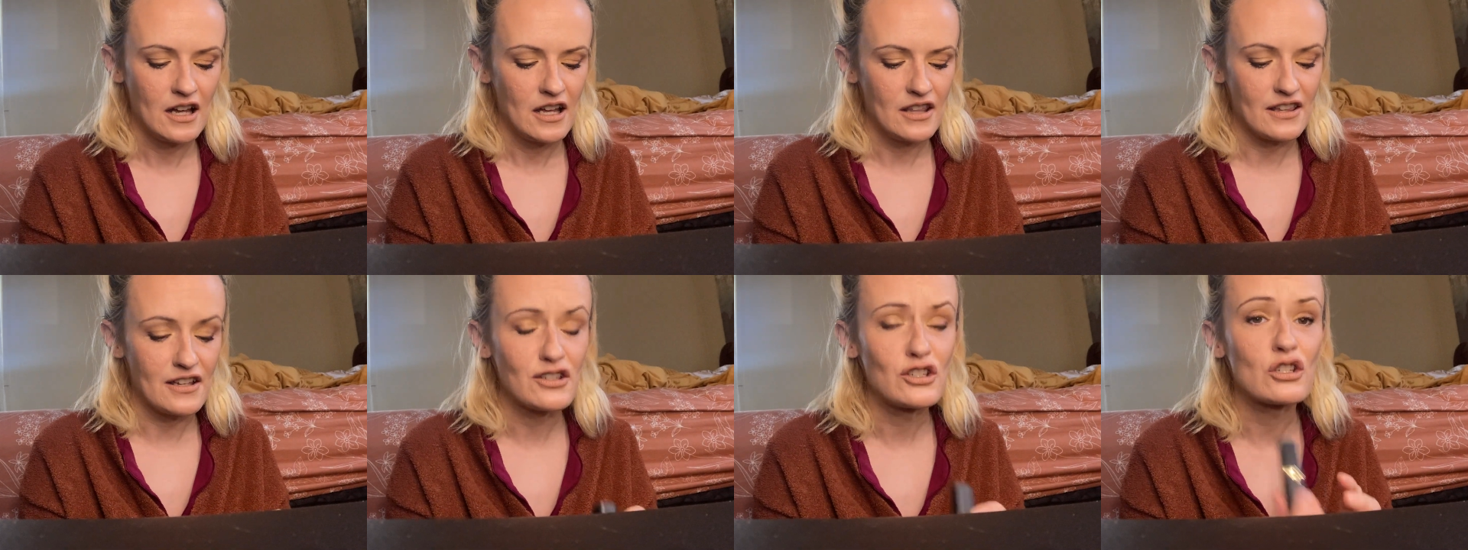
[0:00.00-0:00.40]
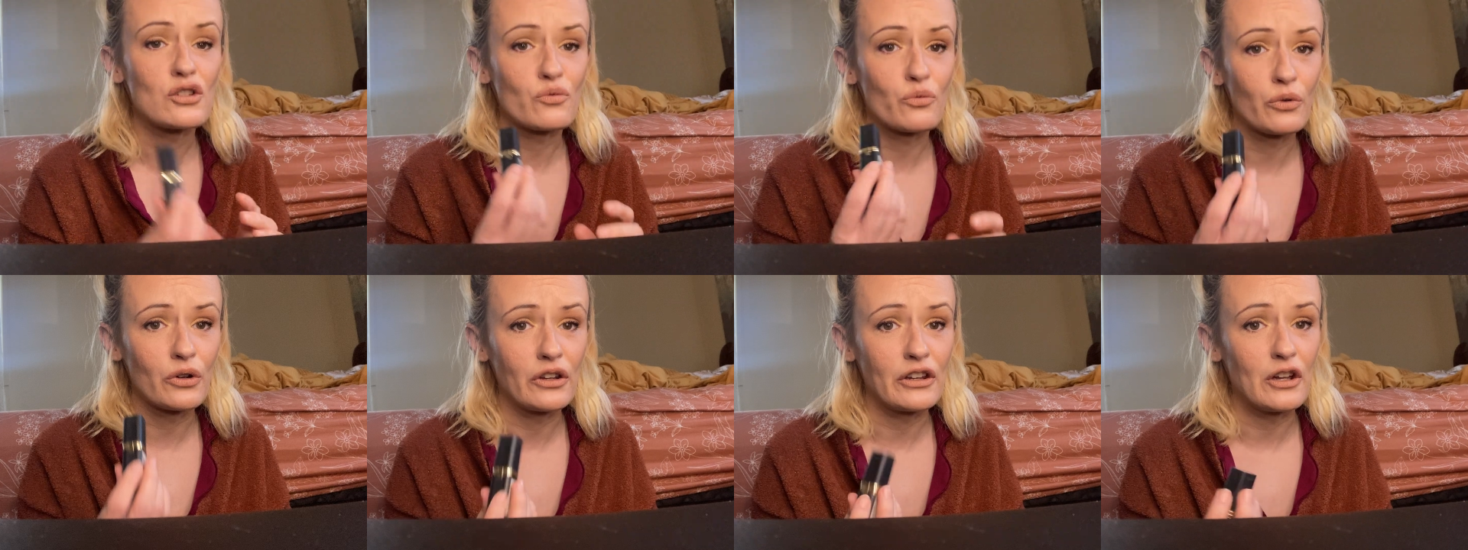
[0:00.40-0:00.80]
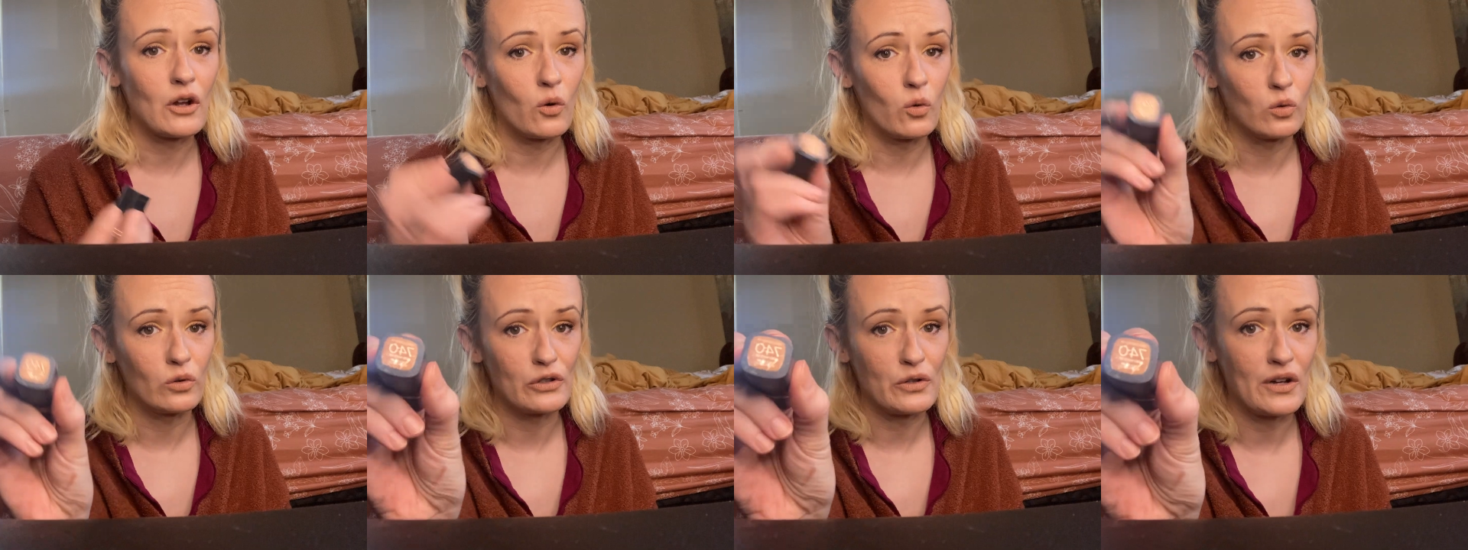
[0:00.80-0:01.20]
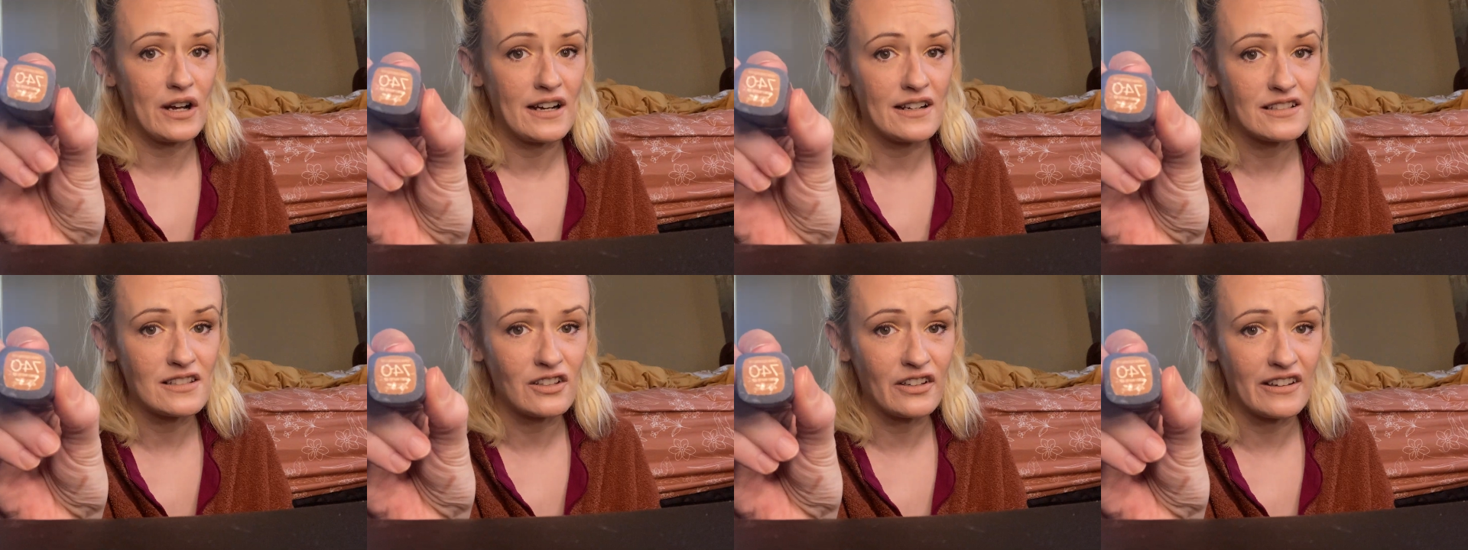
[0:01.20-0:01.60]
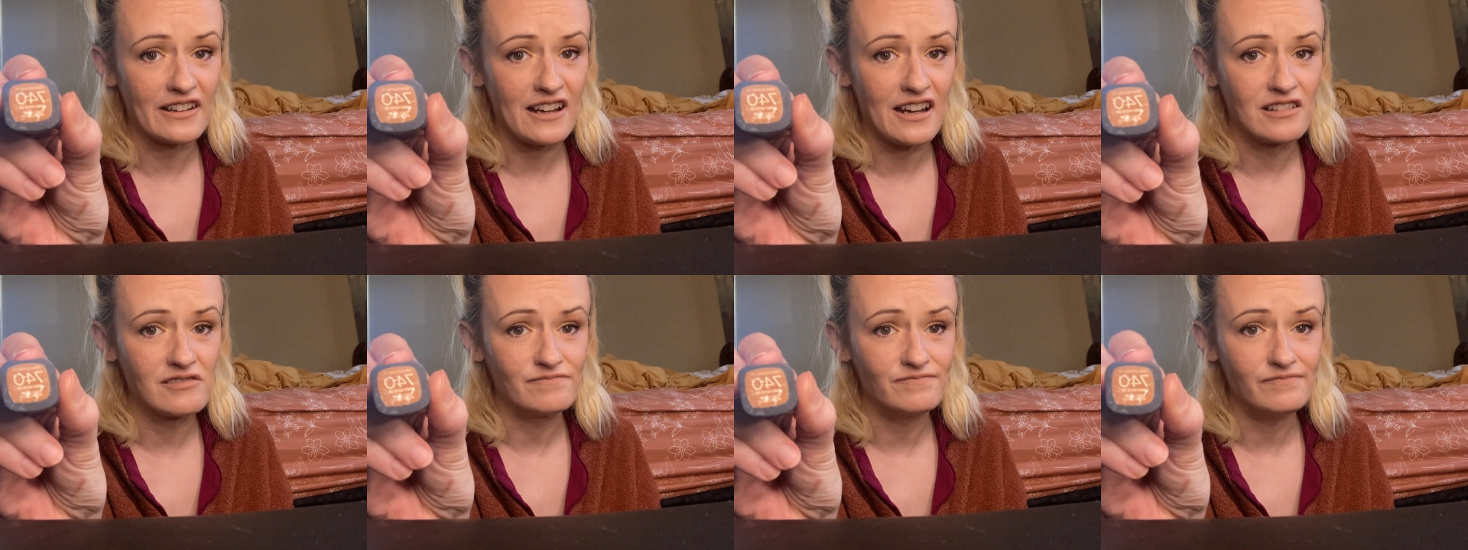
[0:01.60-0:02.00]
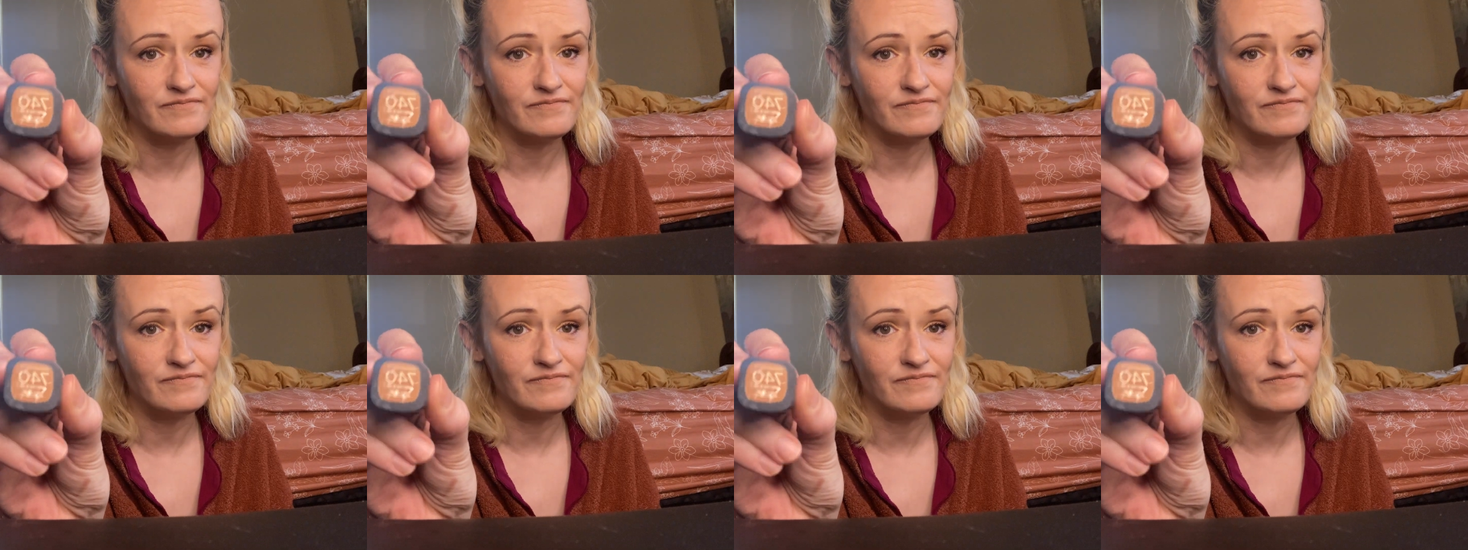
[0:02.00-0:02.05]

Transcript: This is really old, you guys. Look at that.